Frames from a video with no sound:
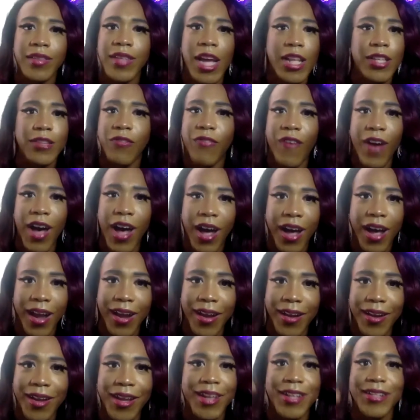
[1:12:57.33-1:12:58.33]
That's
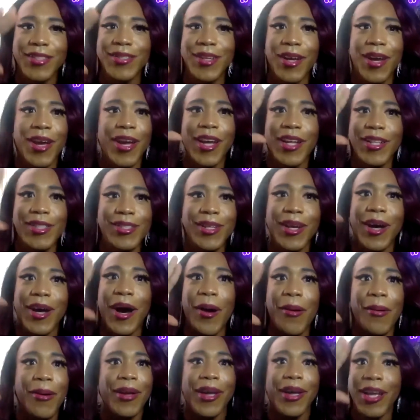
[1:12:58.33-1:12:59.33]
fine.
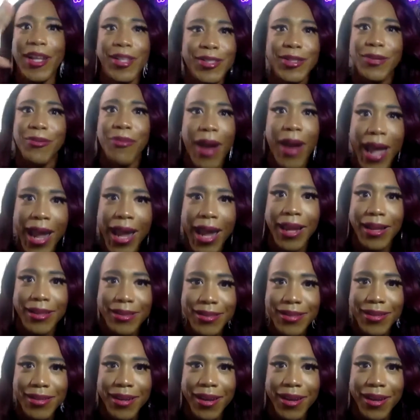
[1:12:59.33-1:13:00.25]
It's great.